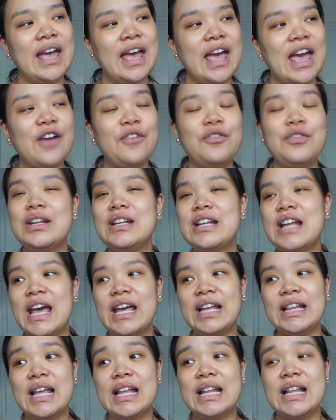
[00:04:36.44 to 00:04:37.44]
every
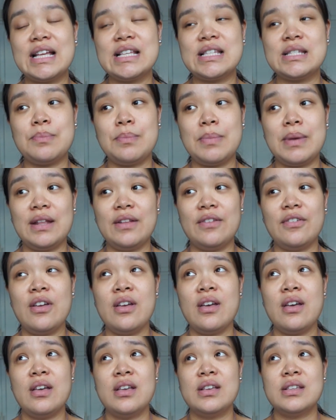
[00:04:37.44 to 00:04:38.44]
night it has been
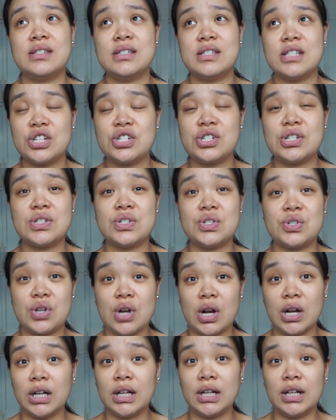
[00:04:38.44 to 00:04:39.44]
such a
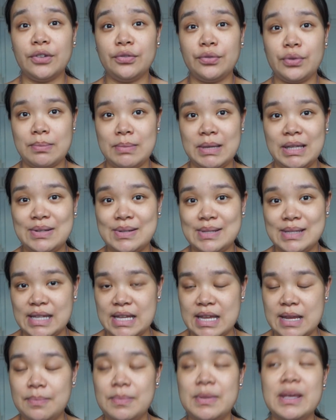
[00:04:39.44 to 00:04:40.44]
struggle for me to
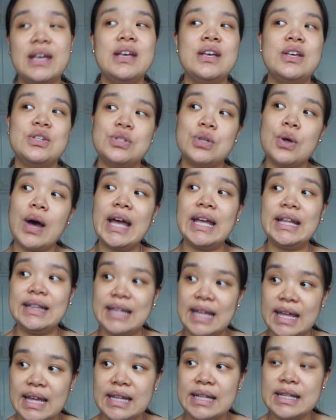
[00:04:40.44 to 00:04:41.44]
sleep. So I
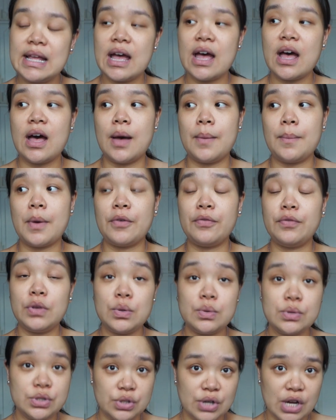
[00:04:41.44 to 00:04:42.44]
did a
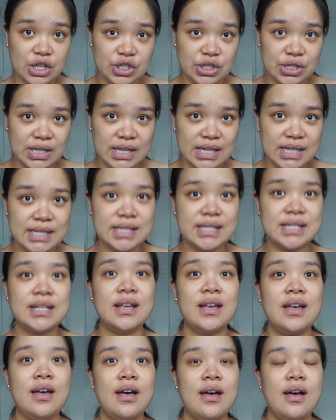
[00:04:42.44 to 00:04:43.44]
few stretches.
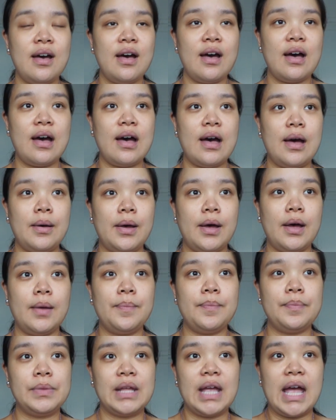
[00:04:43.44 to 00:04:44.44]

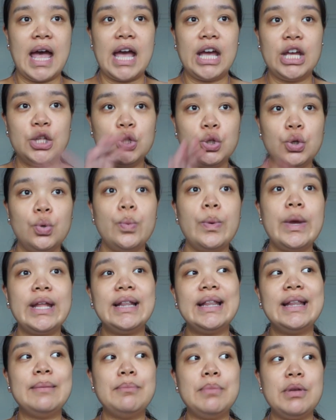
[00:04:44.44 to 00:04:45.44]
I do
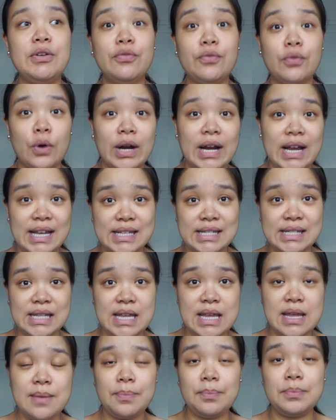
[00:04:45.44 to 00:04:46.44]
it before I
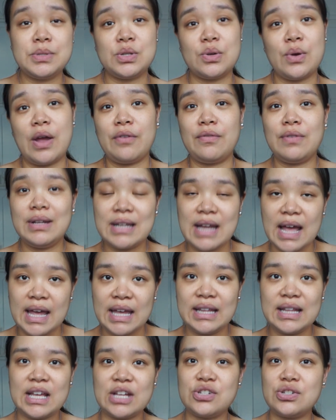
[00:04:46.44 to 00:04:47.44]
sleep, so every
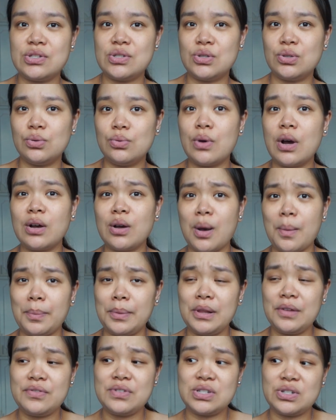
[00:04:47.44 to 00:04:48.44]
night I just do a couple
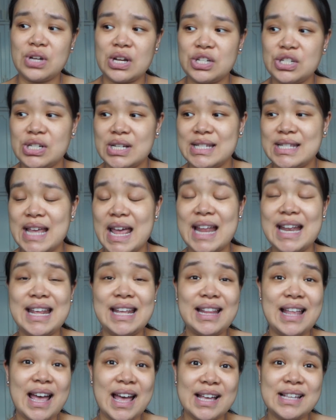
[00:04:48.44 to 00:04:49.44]
of stretches, and it
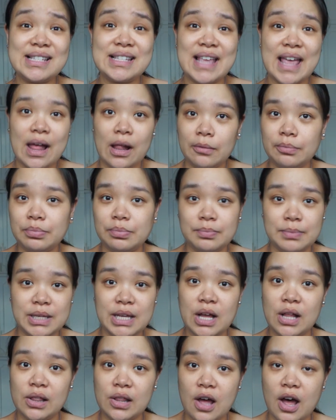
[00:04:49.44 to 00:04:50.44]
has helped me
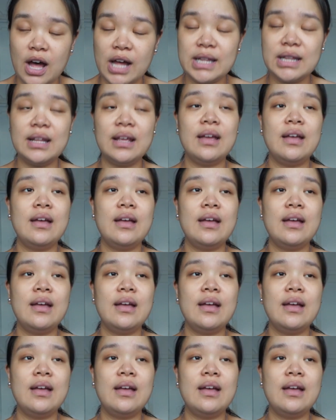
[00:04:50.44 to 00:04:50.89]
a lot.